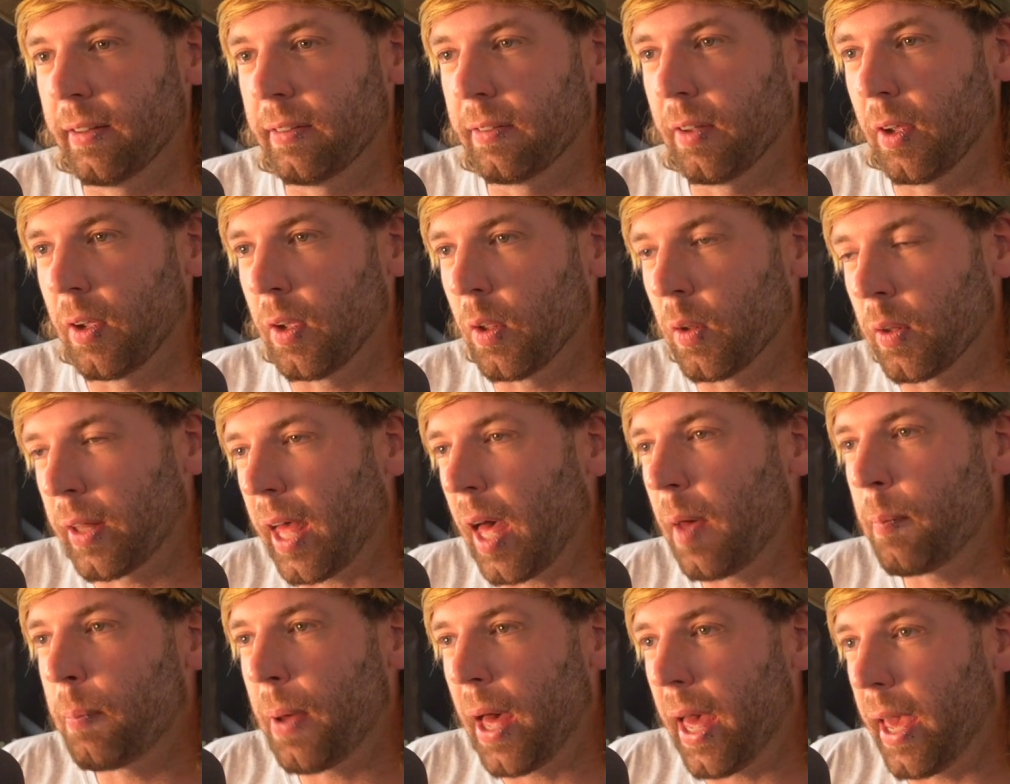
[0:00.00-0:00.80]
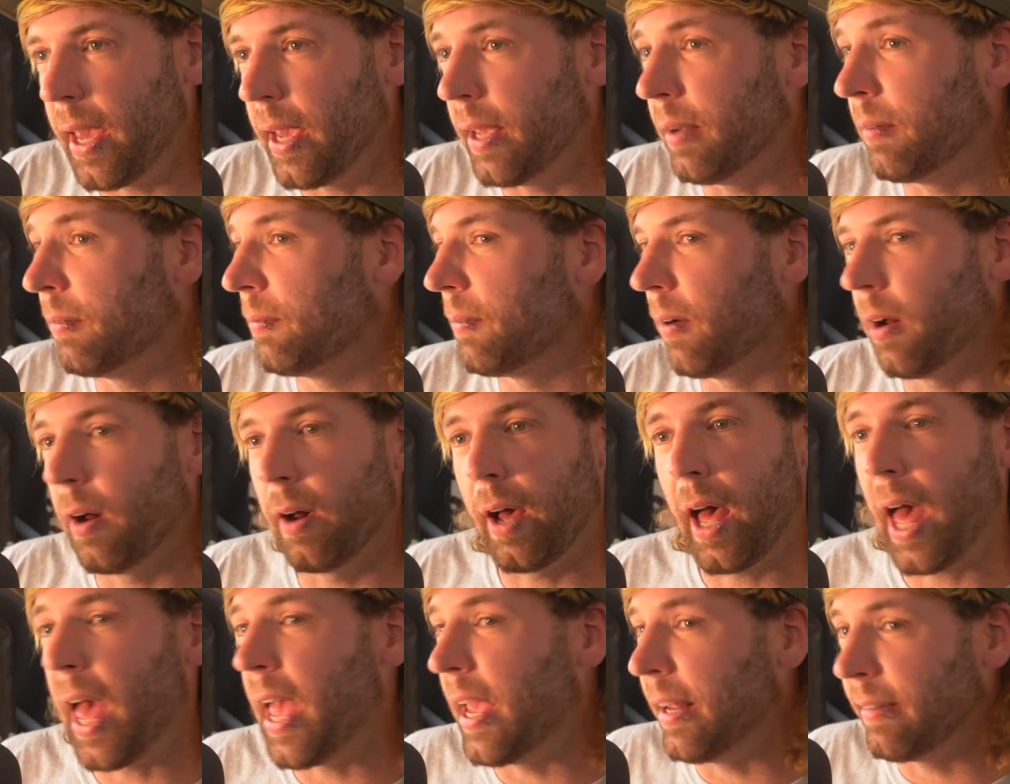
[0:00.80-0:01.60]
So you'll get paid
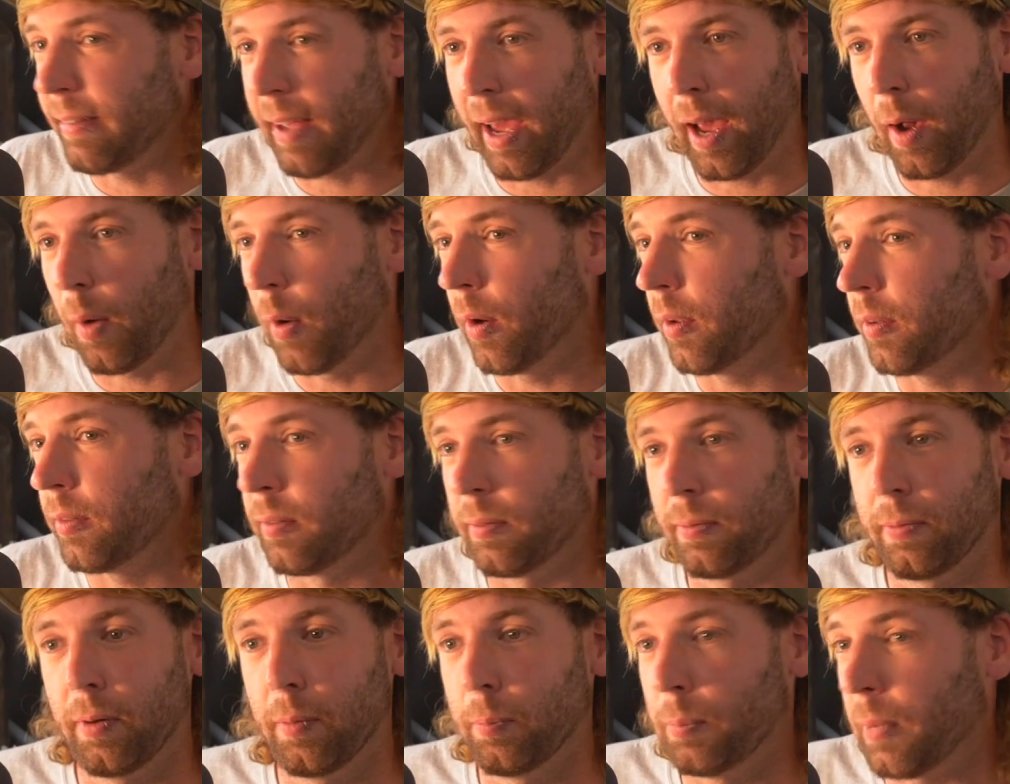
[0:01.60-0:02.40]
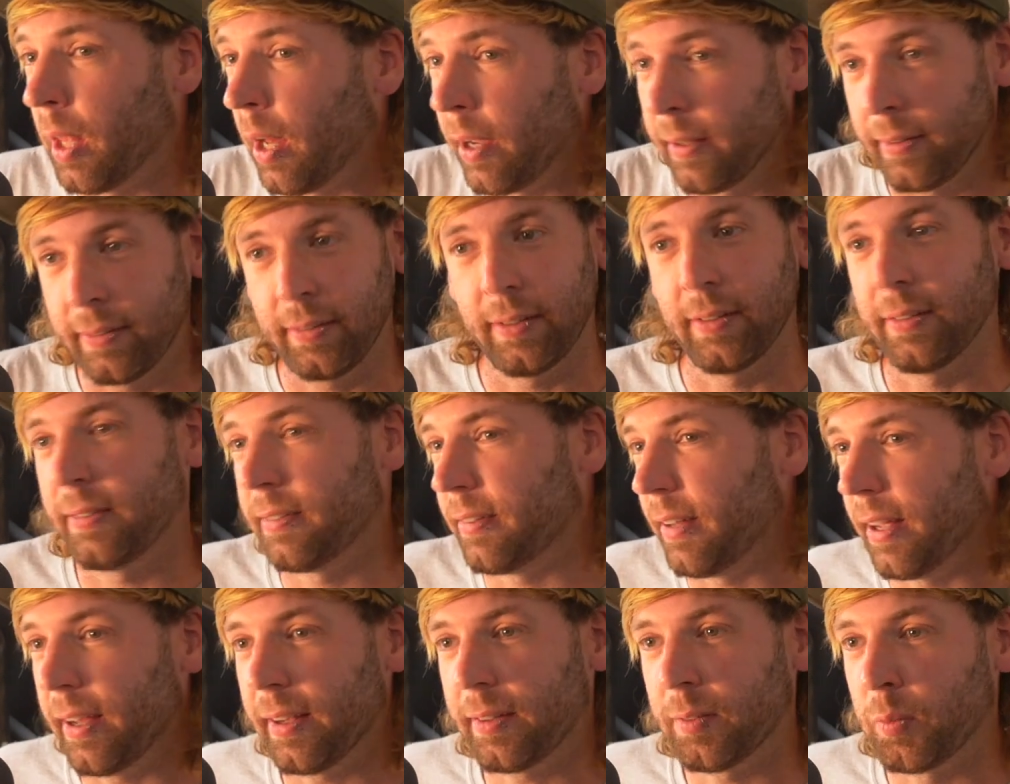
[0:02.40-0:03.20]
for 8 hours from 9 till
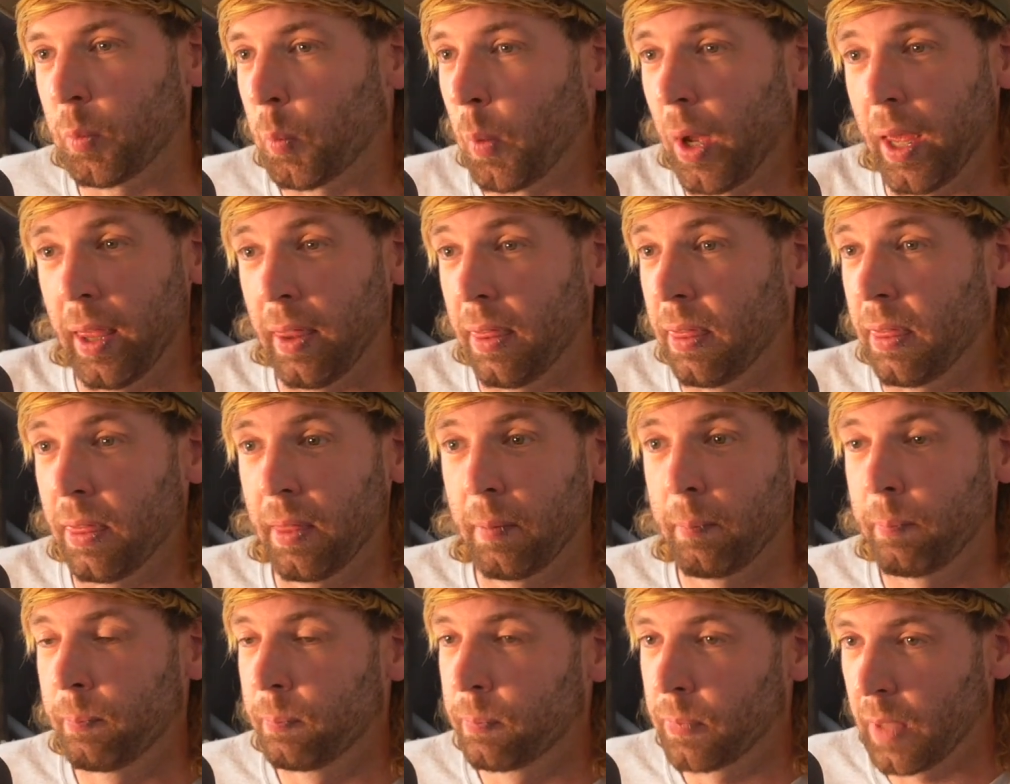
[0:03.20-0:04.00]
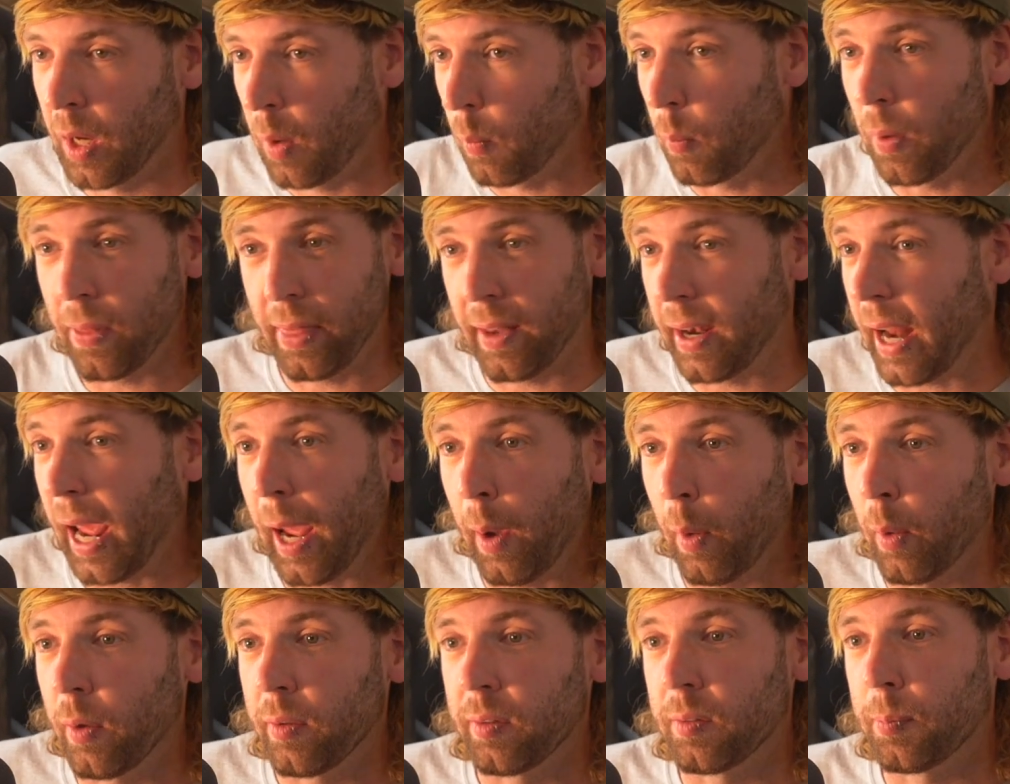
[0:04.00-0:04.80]
6 with an
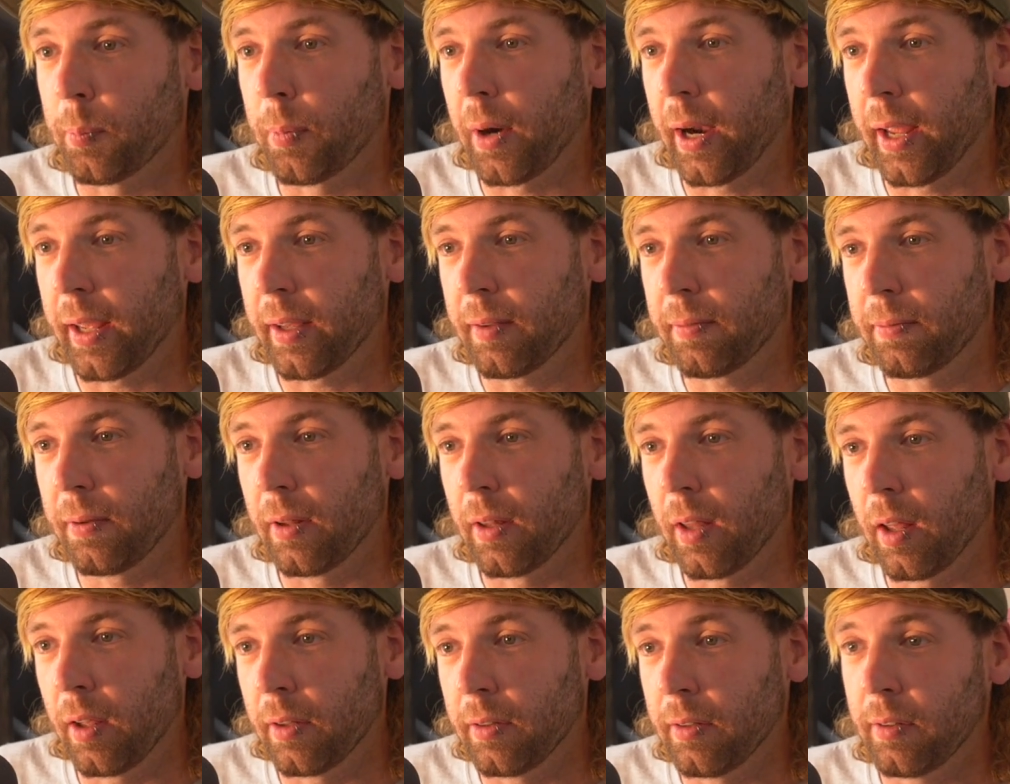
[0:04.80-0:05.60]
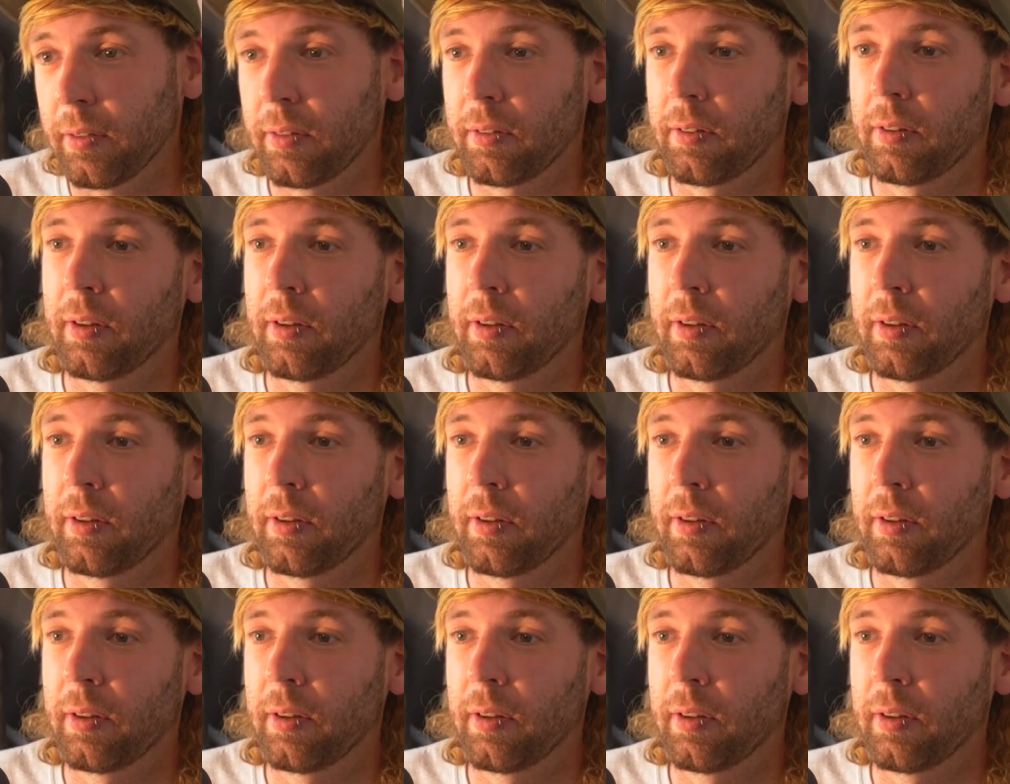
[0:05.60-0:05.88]
hour's break for lunch.